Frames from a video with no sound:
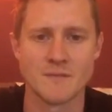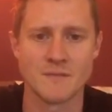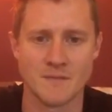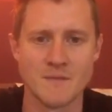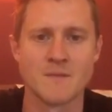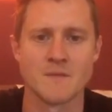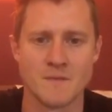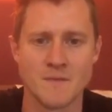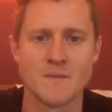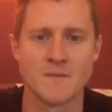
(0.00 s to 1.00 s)

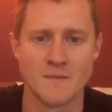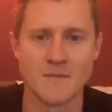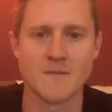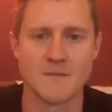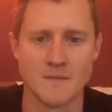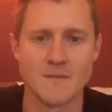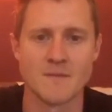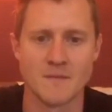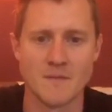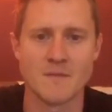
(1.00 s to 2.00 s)

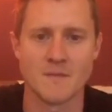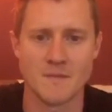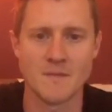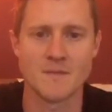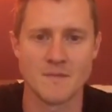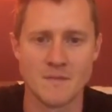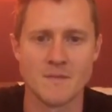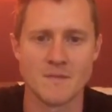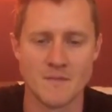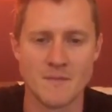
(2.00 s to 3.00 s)

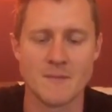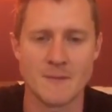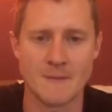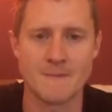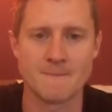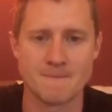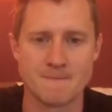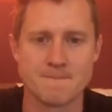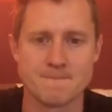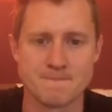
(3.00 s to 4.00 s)

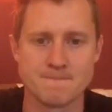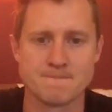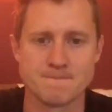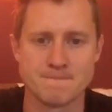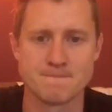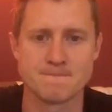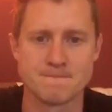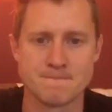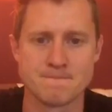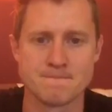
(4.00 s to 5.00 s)

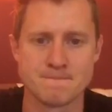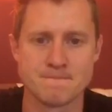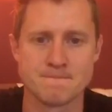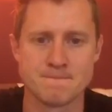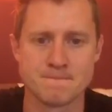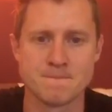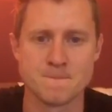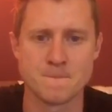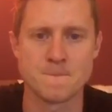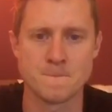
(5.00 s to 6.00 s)

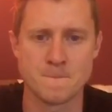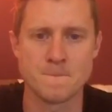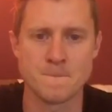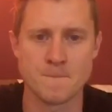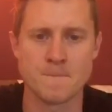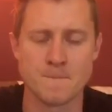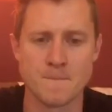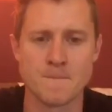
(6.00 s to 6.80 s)
The person shown says nothing.